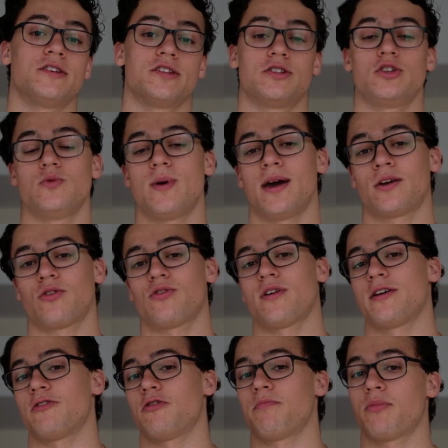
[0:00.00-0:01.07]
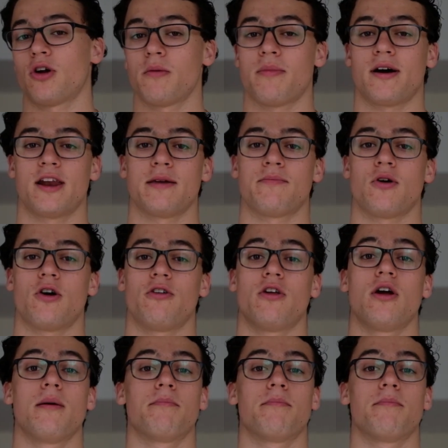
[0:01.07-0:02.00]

to 2 exercises per body part